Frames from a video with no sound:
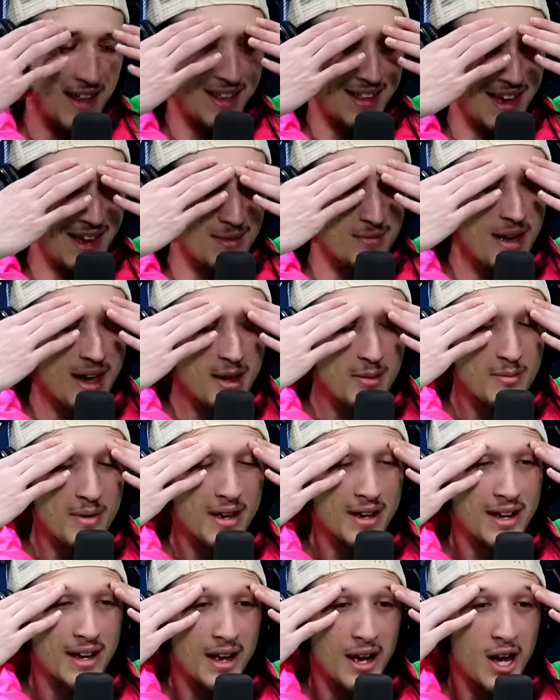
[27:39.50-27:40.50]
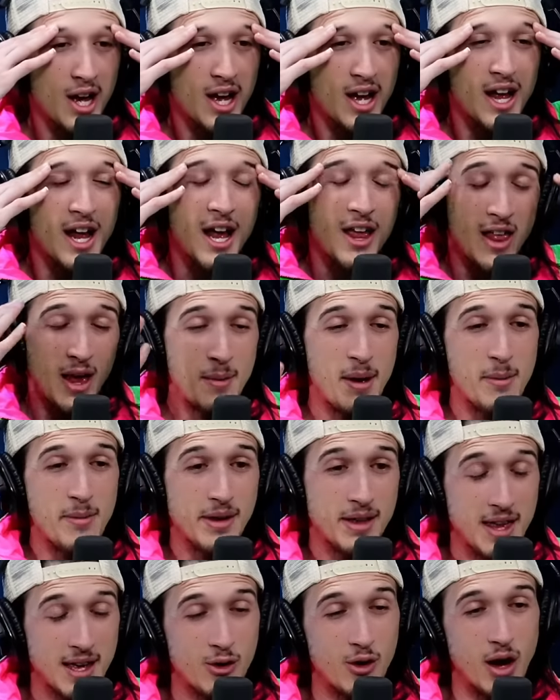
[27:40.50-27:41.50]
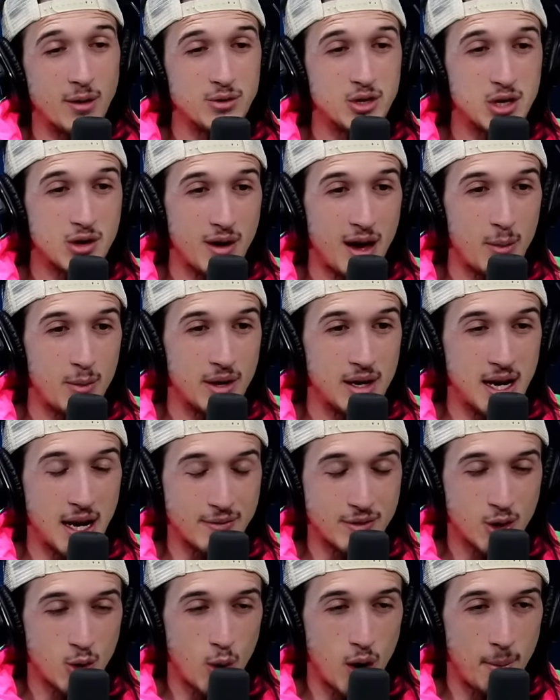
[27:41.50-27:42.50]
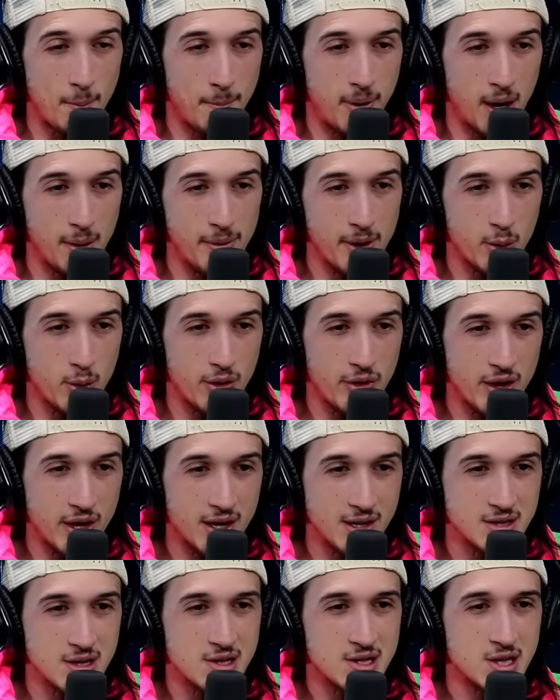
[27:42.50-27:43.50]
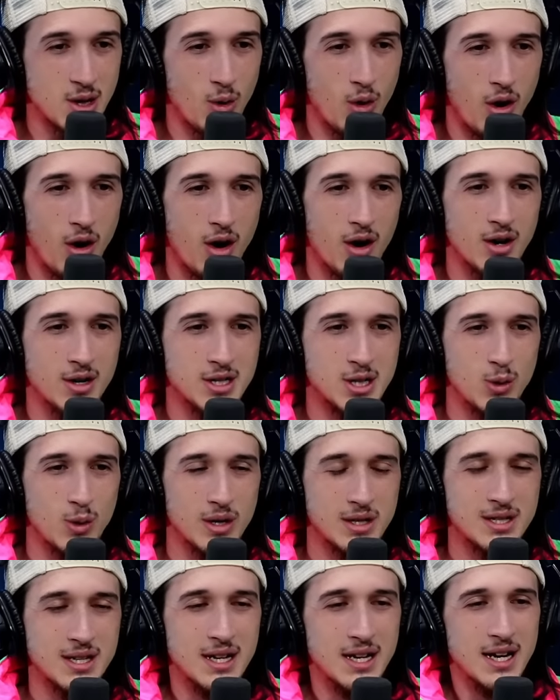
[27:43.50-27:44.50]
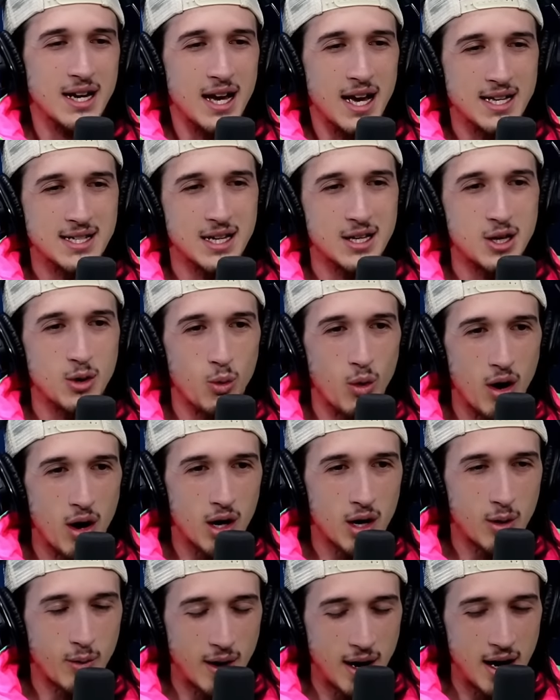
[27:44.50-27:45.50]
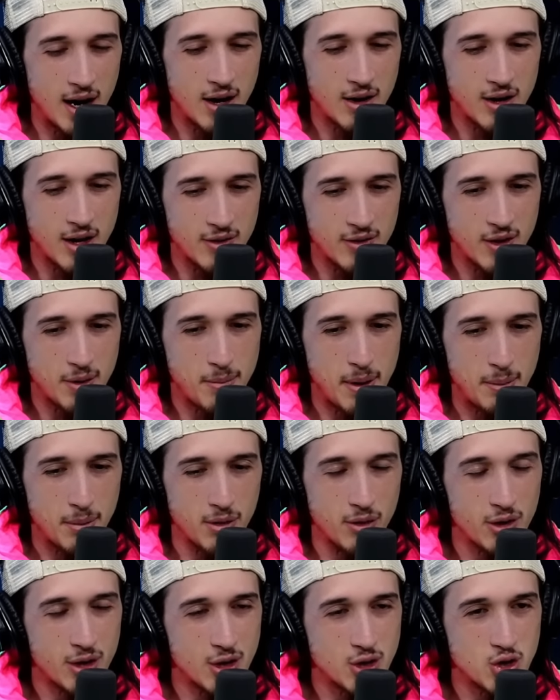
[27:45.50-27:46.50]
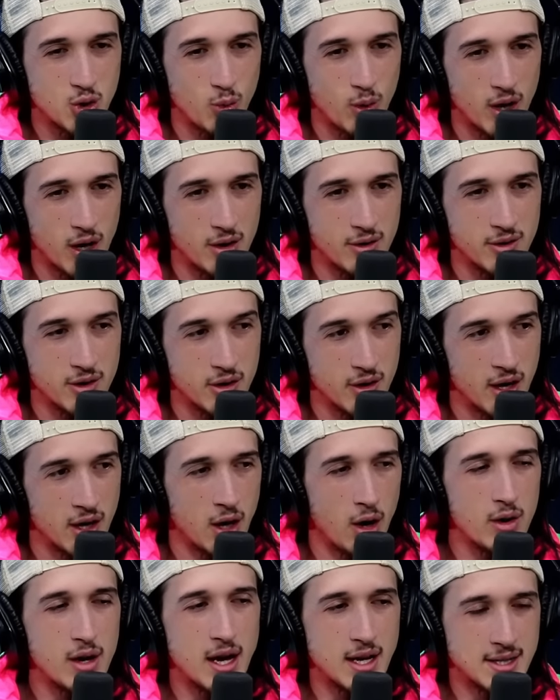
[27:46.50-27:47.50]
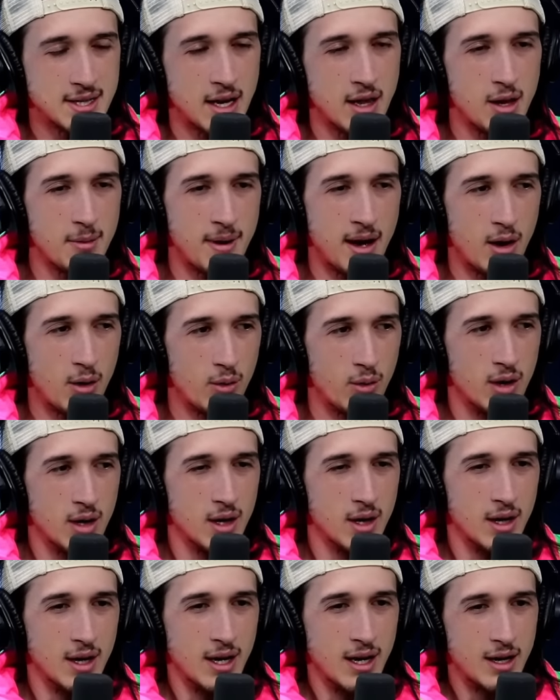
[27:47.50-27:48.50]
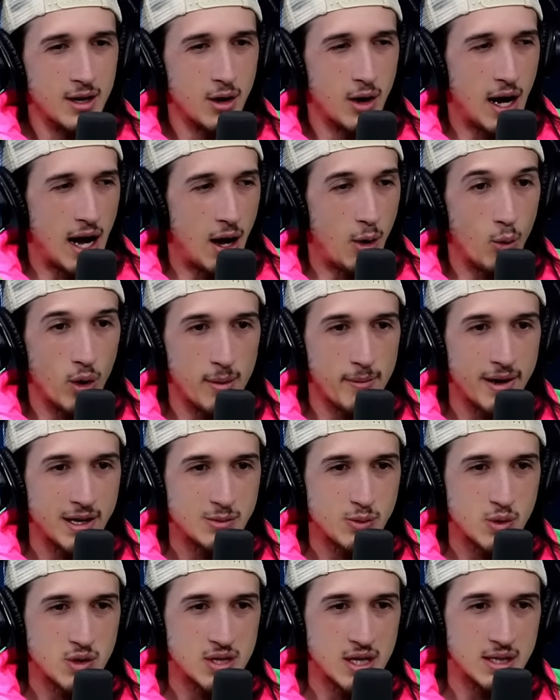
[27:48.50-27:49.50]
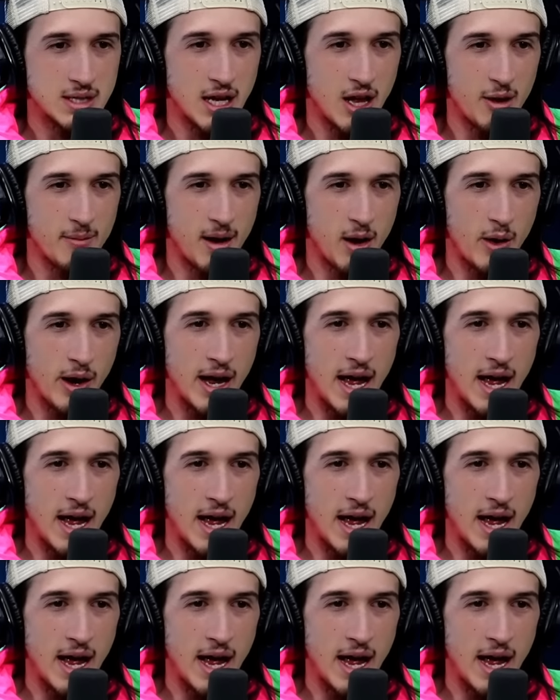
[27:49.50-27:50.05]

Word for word: that made that me is, that made me giggle. I'm just glad we didn't have to go out in public with it because it's so hard to. Ex- it's like you walk around and then people look at you weird, and you're like, "Oh yeah, tell them how you know, what am I supposed to say? Tell him how I